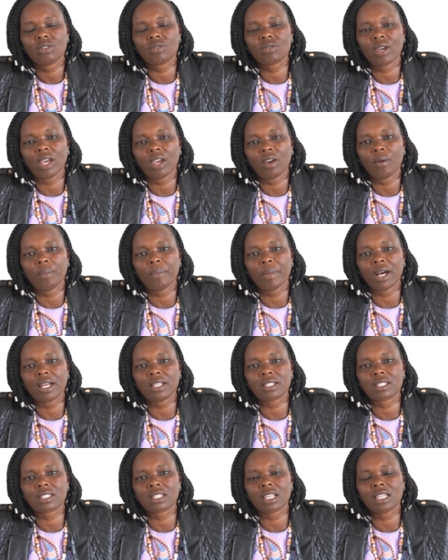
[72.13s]
to help
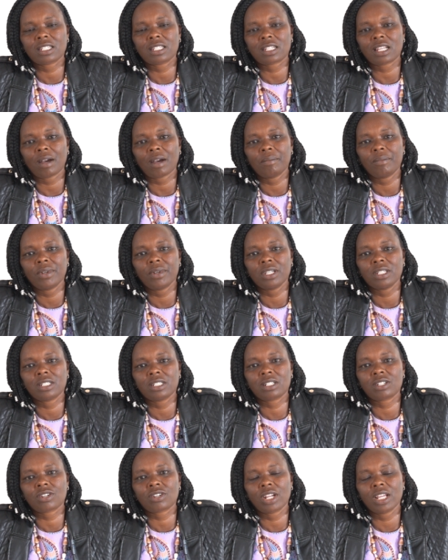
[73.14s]
us
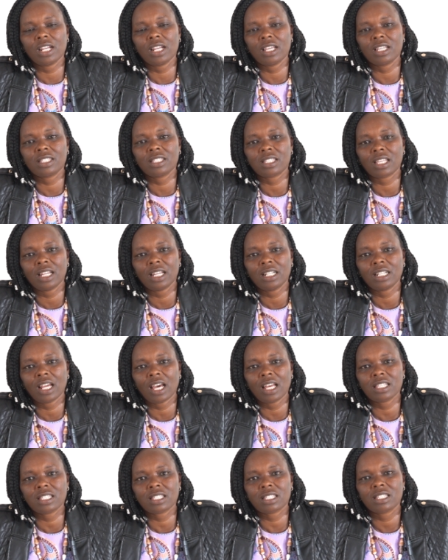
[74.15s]
establish training
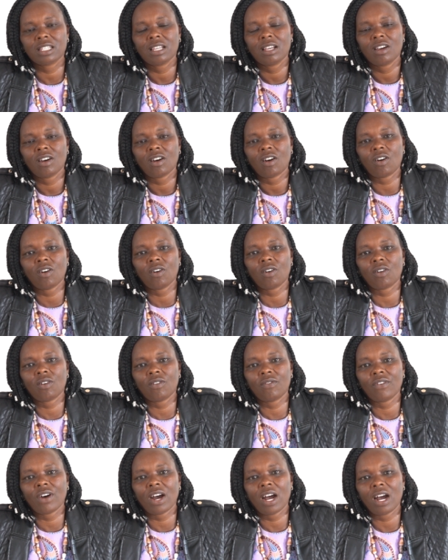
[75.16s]
centers all
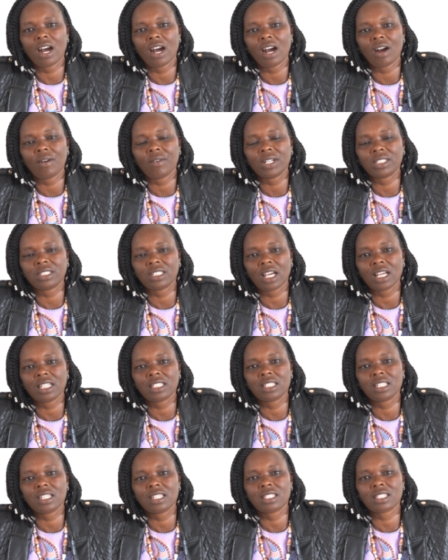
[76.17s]
over our
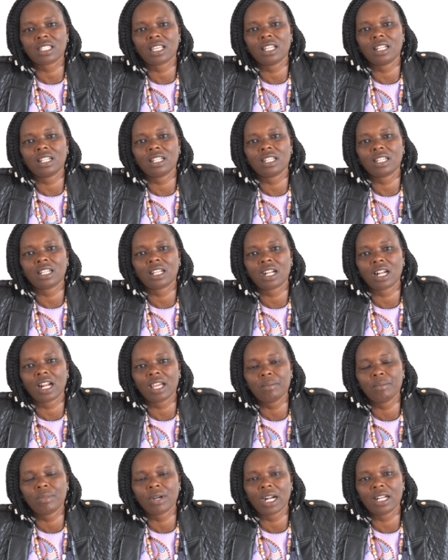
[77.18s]
churches and
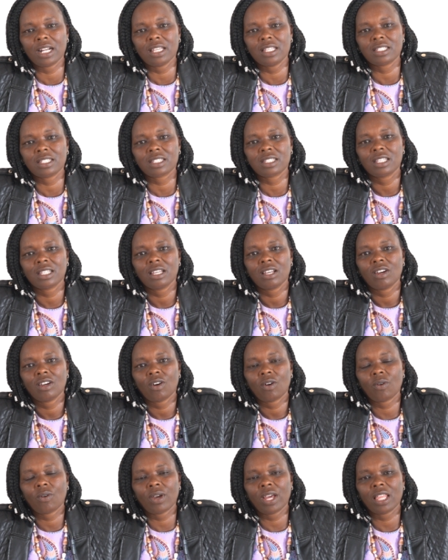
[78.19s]
libraries
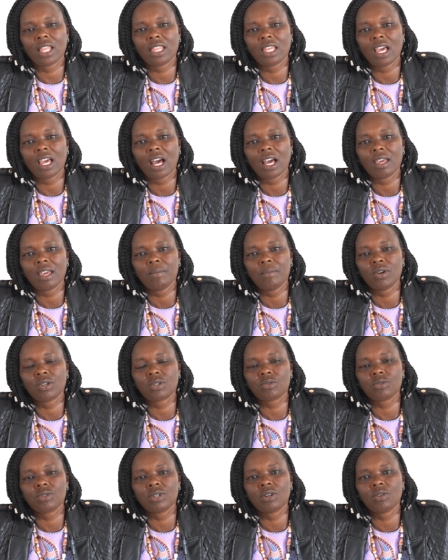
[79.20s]
where they are able
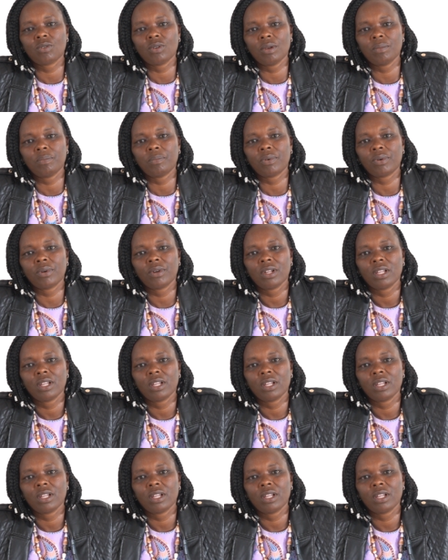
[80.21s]
to equip